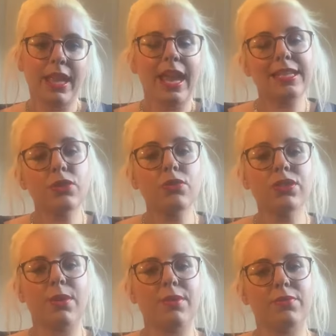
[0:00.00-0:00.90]
It
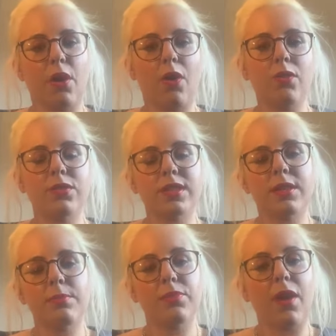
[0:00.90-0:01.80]
also involves
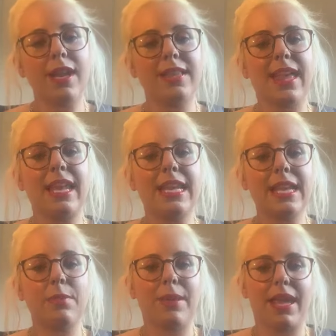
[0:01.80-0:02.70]
providing that
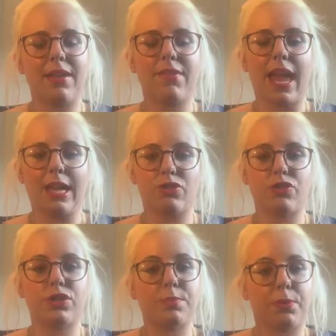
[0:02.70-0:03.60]
little bit of
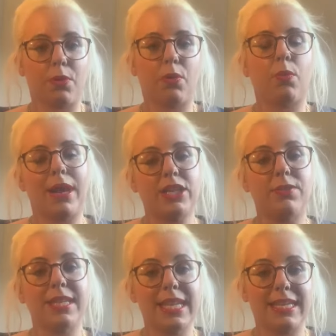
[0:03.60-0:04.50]
extra support when
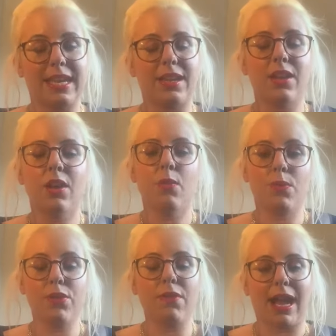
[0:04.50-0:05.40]
you need it
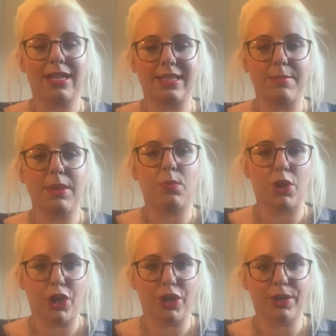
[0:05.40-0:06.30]
with your academic
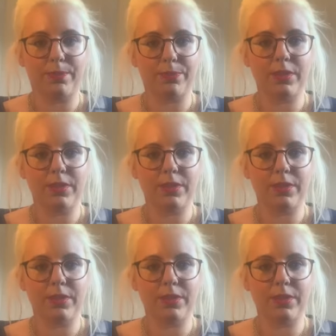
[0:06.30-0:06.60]
work.